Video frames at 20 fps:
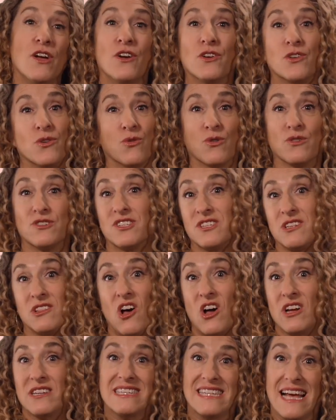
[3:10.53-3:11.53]
your
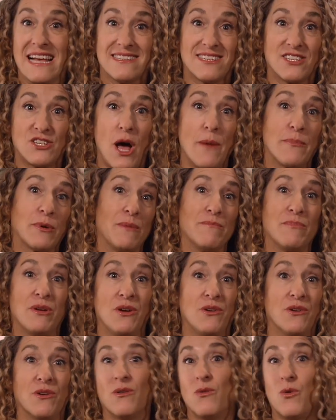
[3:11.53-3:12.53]
salon desktop
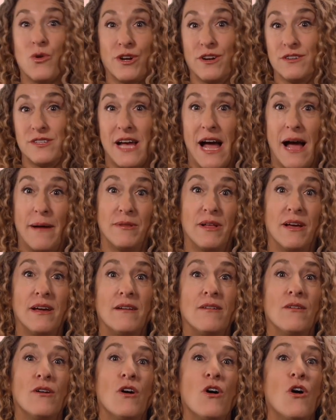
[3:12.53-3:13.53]
computer or your tablet,